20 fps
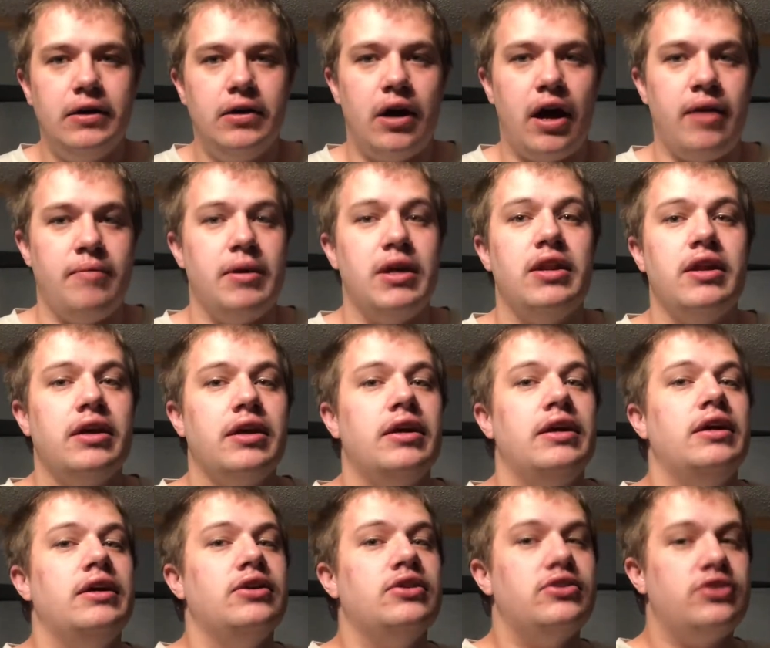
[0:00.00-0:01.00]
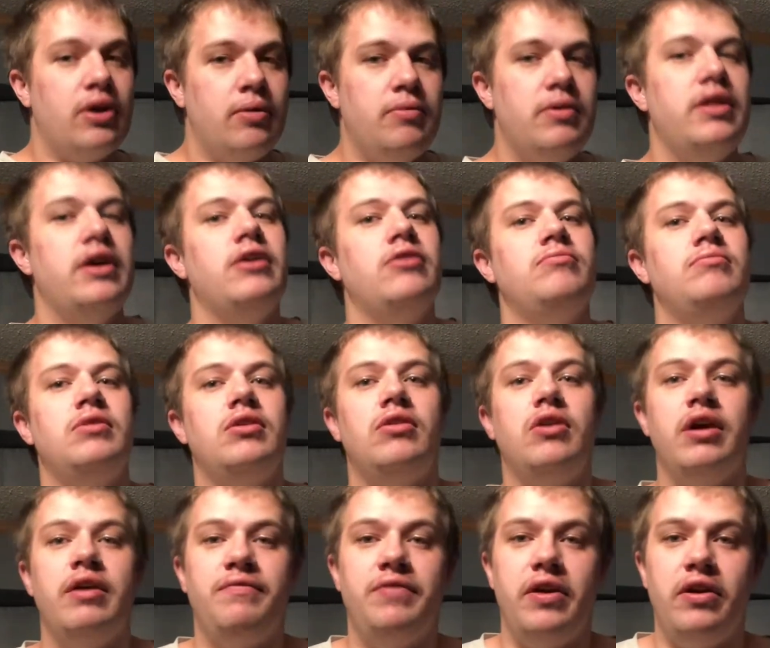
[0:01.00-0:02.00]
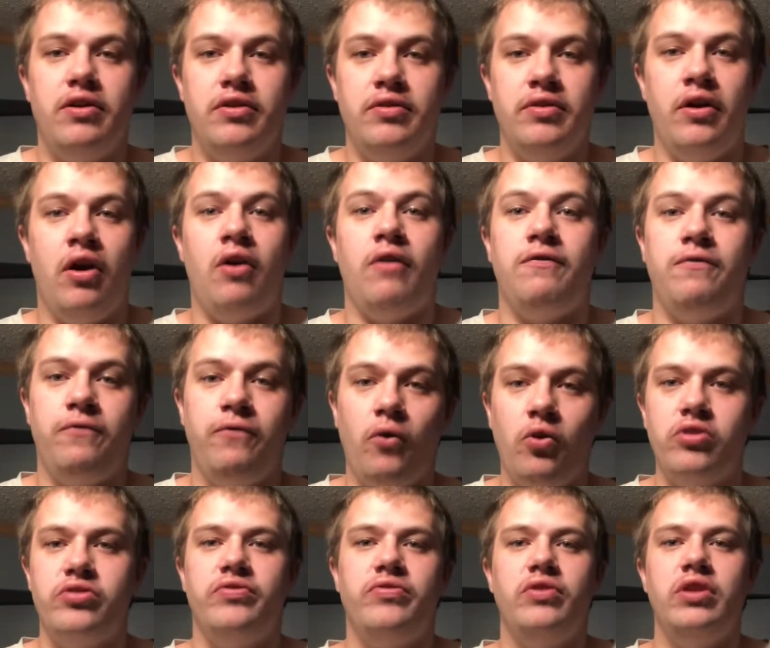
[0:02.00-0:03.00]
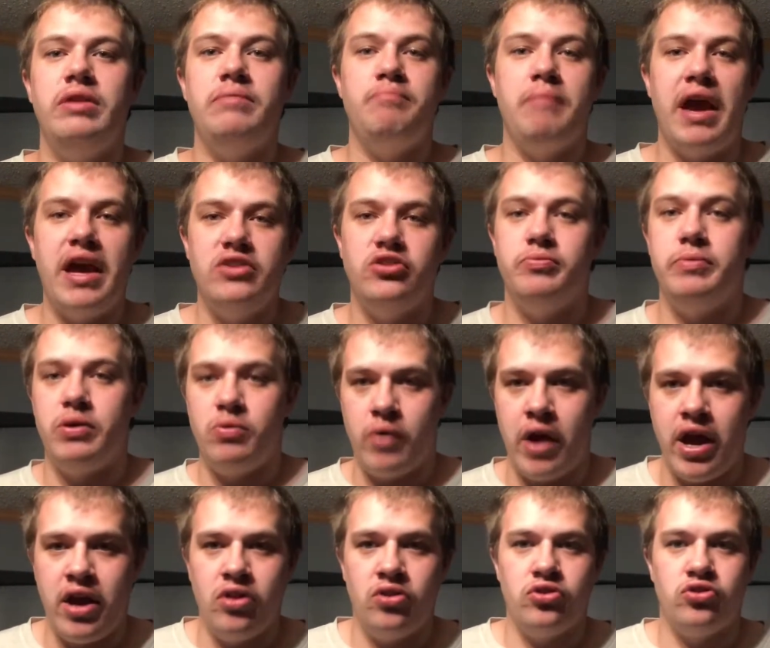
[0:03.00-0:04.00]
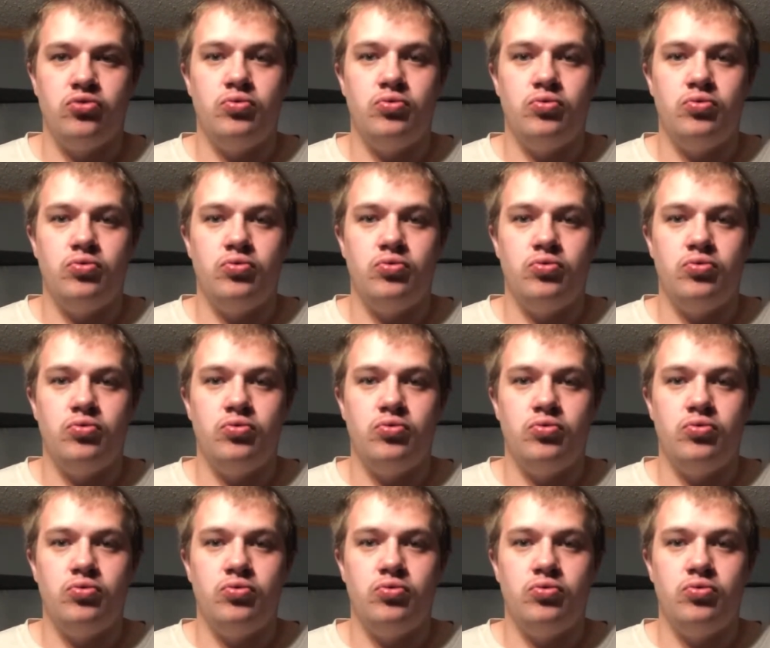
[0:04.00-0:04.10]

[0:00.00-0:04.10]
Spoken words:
I mean, some of them, if they are forcefully made to be regulars,